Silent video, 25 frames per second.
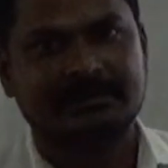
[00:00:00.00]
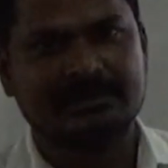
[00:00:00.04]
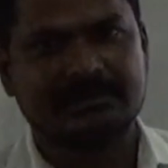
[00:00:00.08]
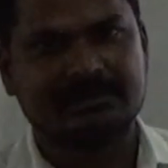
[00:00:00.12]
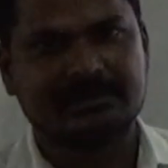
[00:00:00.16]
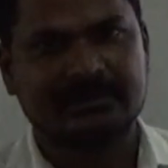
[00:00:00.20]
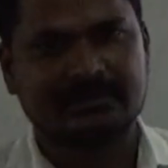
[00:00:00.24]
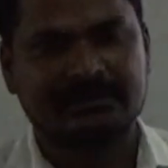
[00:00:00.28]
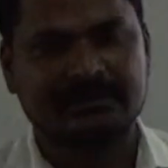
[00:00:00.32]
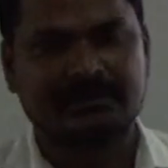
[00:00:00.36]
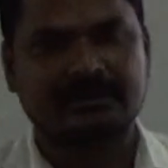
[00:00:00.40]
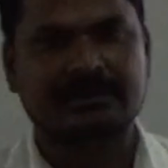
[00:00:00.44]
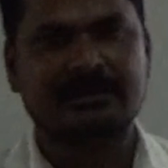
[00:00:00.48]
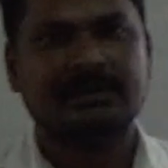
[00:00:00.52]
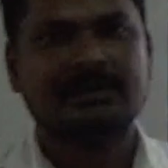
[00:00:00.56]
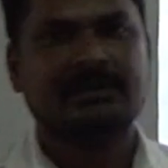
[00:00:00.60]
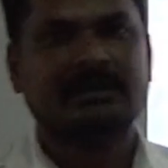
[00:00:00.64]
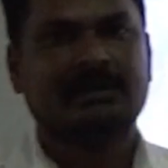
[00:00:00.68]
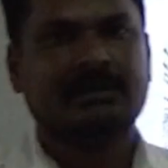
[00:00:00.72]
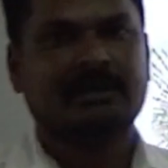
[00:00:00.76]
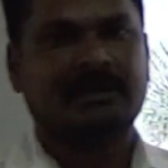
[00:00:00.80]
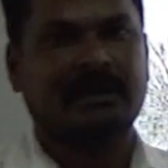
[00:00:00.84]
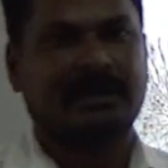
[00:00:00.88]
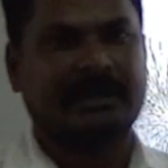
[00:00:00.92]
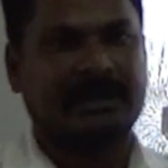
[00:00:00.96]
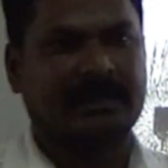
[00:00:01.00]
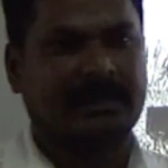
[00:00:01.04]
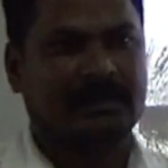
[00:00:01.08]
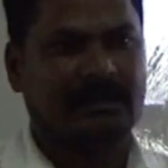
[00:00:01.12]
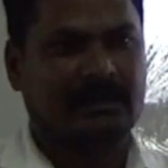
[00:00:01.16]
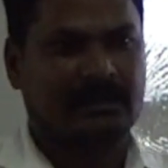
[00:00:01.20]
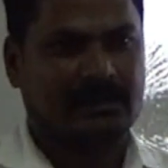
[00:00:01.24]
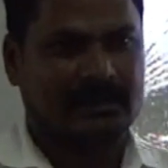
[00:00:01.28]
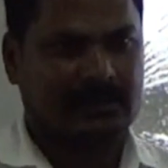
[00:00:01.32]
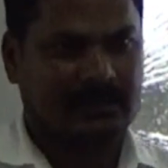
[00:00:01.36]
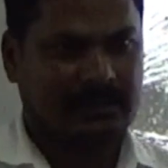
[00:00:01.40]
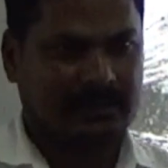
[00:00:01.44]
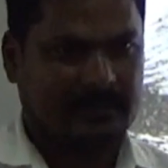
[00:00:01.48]
So and
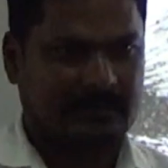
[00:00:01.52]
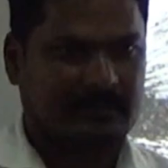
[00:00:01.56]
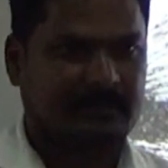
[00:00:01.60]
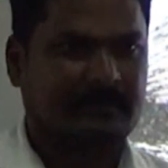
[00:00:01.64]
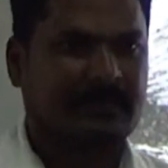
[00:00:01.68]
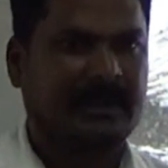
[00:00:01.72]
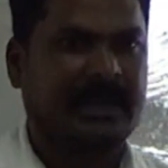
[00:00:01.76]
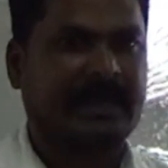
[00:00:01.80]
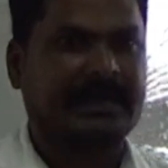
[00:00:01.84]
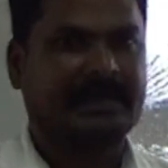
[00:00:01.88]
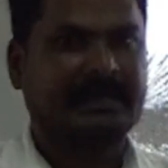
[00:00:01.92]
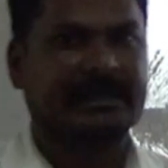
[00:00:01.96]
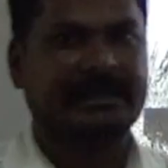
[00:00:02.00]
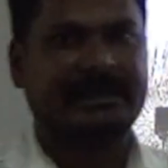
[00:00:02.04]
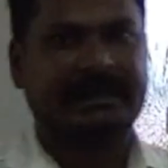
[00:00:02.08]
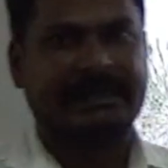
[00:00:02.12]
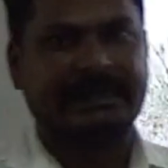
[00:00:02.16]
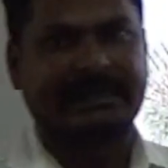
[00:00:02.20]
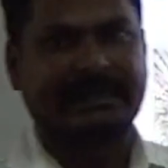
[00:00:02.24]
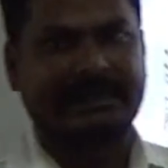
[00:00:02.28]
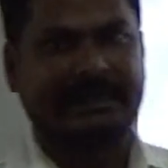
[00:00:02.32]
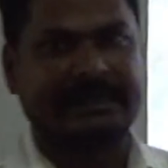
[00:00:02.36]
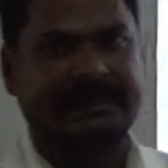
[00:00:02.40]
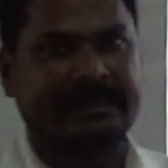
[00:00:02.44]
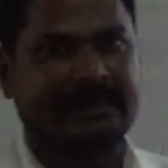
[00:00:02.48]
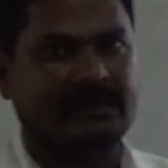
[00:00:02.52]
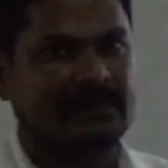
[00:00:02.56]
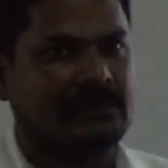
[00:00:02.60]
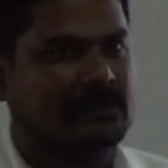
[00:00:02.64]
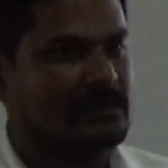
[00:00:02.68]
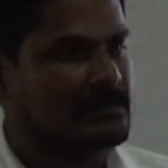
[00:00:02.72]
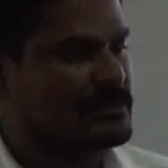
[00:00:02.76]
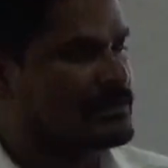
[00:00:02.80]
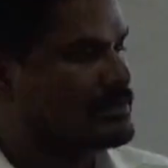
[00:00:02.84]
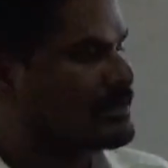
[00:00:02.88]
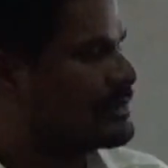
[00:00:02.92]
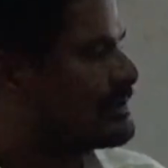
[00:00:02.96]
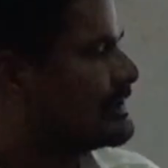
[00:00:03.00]
magnetic
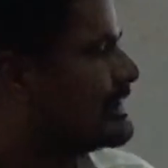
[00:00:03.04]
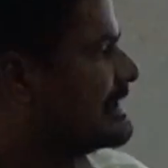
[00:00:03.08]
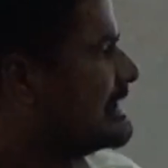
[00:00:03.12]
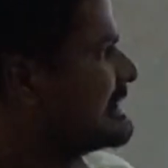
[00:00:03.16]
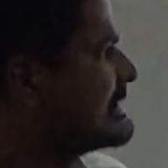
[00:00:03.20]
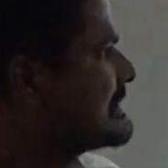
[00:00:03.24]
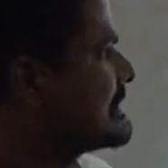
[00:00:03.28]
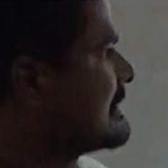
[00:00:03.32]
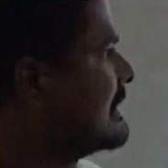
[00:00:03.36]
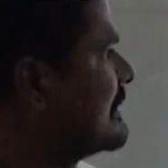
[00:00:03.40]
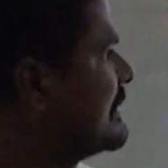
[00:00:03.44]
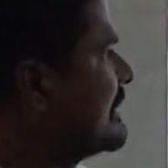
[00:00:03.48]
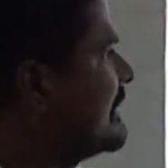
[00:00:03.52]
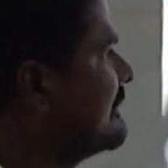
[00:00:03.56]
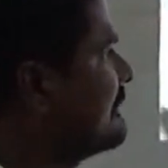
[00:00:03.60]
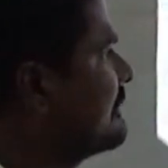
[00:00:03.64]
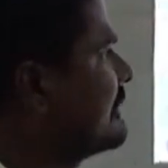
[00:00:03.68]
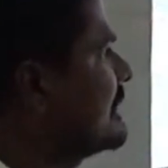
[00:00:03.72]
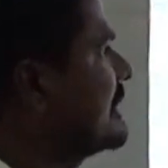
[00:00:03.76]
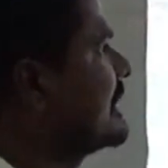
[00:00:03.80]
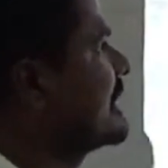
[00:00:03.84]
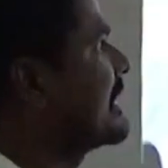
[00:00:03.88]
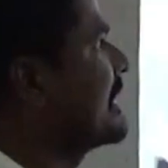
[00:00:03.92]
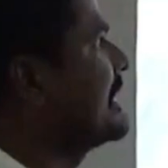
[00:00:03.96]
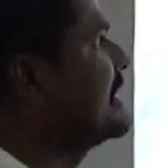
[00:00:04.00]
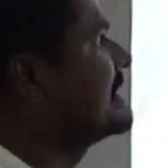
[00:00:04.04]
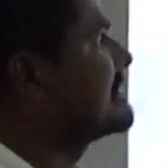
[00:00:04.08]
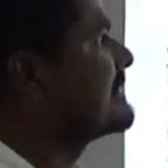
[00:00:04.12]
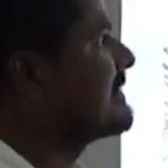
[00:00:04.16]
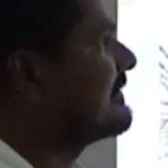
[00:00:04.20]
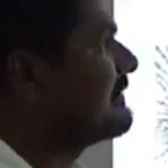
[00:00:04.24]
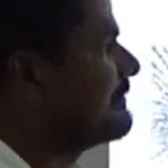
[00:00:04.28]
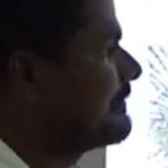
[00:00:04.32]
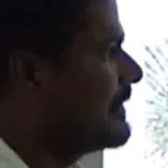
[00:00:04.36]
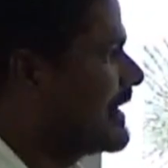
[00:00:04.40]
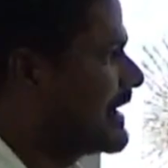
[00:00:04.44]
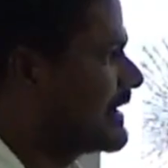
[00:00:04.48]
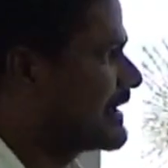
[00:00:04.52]
needle. So these are different kinds
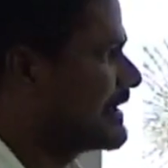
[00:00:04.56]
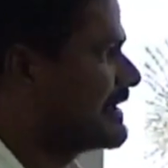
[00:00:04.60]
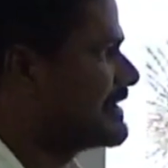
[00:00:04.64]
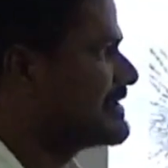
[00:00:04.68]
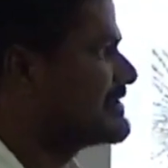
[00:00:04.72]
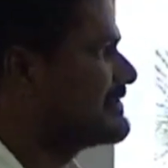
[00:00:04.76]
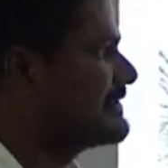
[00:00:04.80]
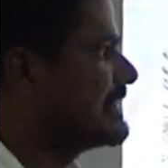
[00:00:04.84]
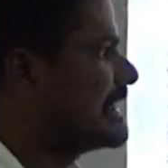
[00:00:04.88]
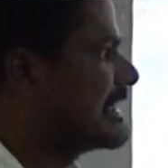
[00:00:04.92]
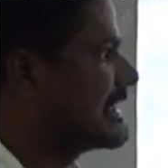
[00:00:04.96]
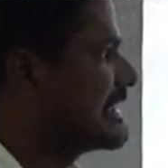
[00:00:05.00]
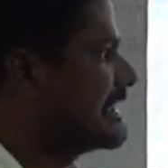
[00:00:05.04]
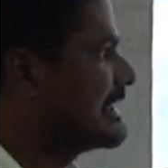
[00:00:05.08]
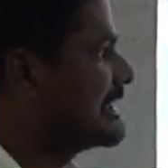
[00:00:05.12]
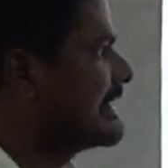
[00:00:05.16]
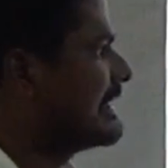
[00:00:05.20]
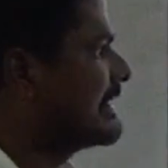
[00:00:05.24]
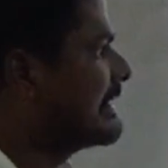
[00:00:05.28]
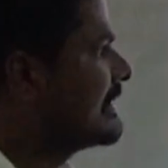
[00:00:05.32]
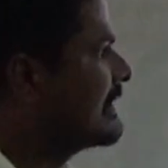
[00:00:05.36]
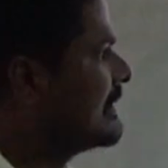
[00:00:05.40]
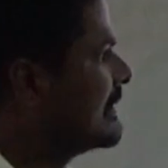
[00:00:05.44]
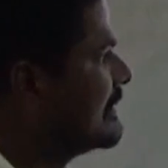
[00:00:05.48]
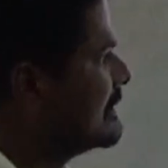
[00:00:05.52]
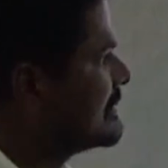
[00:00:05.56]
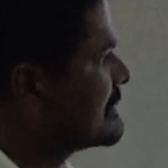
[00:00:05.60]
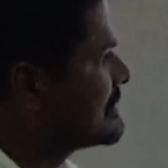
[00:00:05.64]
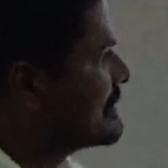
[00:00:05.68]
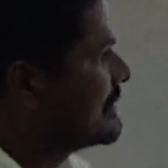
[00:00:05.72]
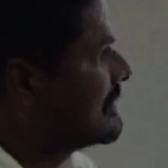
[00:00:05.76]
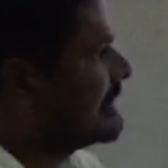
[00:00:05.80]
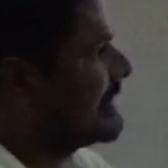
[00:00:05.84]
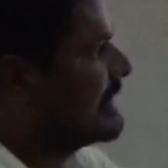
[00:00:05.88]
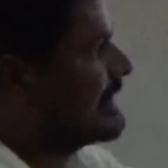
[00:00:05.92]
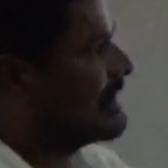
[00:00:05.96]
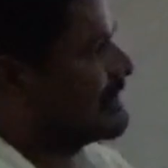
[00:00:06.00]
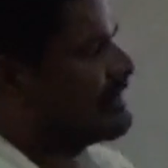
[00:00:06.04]
of magnets we are getting.
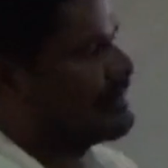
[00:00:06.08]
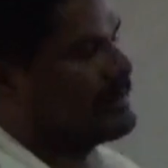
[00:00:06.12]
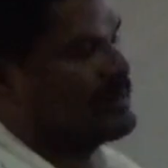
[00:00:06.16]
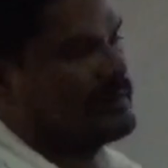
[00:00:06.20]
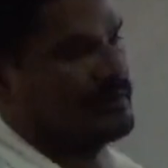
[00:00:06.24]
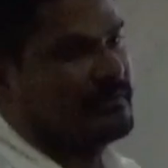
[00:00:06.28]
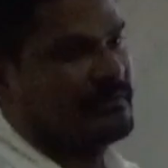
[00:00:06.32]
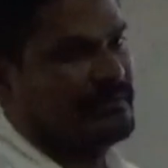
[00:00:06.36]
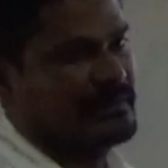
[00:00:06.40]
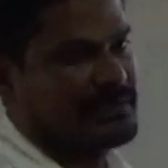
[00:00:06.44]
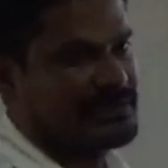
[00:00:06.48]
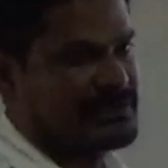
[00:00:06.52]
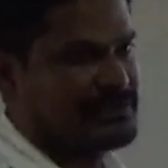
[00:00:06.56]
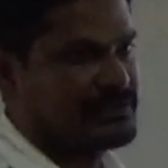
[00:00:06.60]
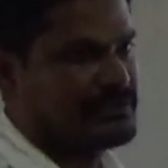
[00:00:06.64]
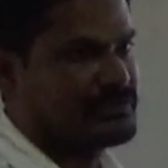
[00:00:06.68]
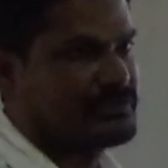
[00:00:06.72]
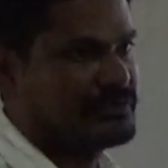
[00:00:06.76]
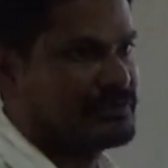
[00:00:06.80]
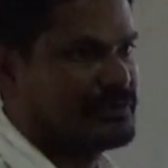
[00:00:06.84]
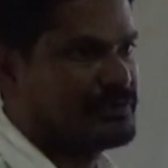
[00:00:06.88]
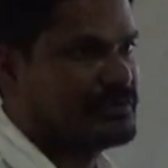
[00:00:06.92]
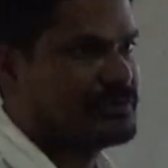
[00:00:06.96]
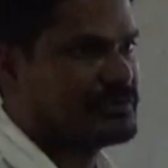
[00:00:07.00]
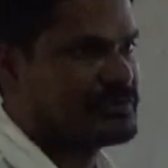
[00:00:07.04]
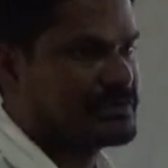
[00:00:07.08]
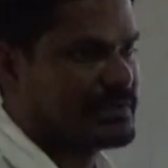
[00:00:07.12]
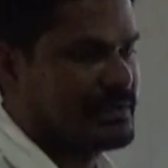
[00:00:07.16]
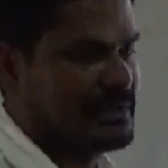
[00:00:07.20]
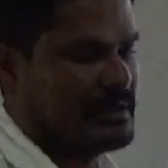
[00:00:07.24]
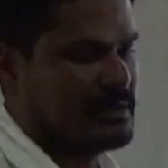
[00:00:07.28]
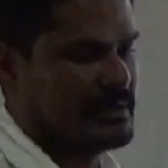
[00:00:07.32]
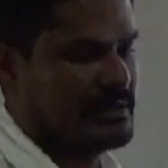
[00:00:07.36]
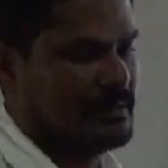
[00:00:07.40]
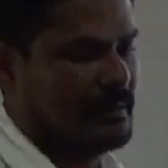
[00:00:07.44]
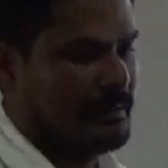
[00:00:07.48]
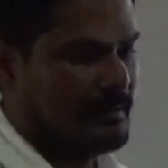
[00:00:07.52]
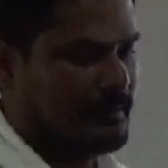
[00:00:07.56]
So here we should use
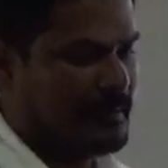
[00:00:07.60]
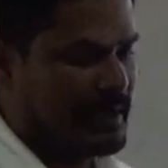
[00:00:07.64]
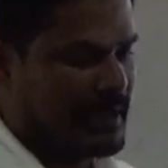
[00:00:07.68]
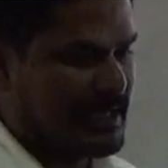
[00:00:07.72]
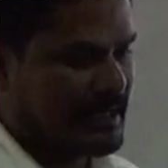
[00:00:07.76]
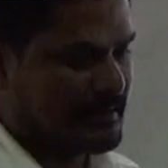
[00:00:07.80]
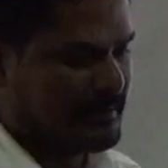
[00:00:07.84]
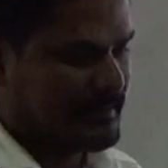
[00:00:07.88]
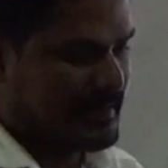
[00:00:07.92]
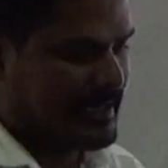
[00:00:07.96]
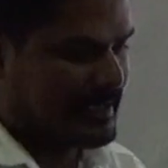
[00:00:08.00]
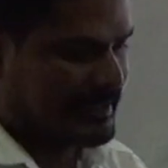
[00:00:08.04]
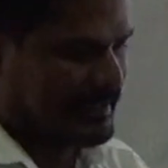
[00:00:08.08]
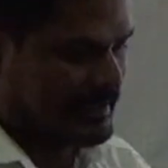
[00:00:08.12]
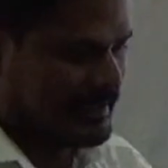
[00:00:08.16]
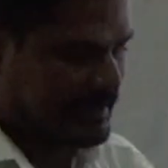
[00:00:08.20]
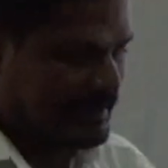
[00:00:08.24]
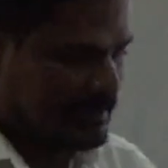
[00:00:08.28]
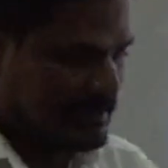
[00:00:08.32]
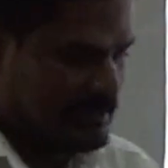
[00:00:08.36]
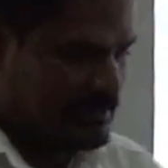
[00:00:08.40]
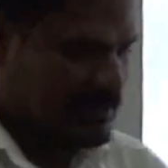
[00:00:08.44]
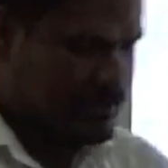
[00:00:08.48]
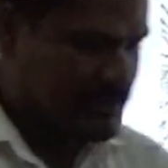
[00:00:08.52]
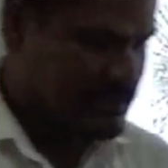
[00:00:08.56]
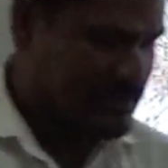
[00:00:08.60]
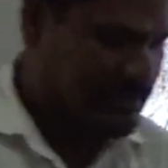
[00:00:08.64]
a bar magnet.